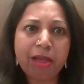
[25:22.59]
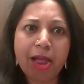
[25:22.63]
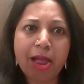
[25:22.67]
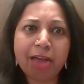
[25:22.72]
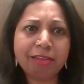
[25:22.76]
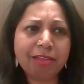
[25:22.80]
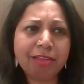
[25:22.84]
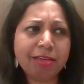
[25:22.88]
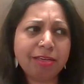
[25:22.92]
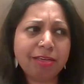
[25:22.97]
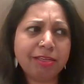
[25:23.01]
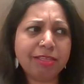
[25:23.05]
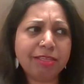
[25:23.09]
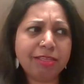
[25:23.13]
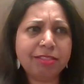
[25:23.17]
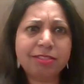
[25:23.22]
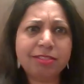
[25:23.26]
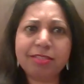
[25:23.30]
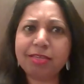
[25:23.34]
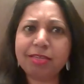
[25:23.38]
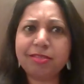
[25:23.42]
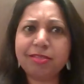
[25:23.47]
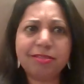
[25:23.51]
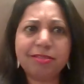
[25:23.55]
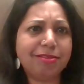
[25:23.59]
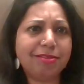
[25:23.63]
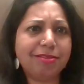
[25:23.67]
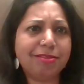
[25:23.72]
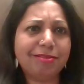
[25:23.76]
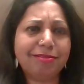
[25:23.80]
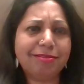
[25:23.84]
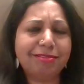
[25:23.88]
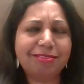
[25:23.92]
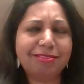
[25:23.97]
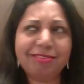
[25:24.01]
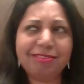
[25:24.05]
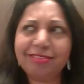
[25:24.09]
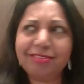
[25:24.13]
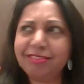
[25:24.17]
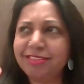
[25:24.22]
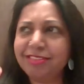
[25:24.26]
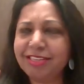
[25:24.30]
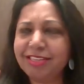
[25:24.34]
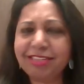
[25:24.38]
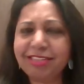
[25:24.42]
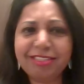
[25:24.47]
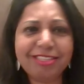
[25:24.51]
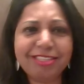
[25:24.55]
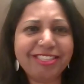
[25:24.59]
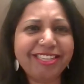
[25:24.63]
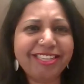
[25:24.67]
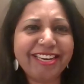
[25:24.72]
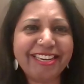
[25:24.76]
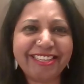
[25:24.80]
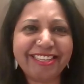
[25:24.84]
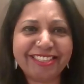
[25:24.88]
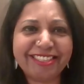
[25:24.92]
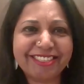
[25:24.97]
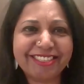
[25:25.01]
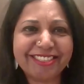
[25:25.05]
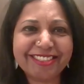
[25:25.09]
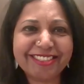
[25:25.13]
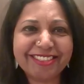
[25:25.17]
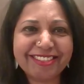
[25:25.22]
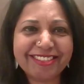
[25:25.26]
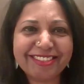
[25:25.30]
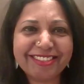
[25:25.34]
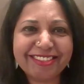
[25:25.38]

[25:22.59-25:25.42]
And then it is just a change,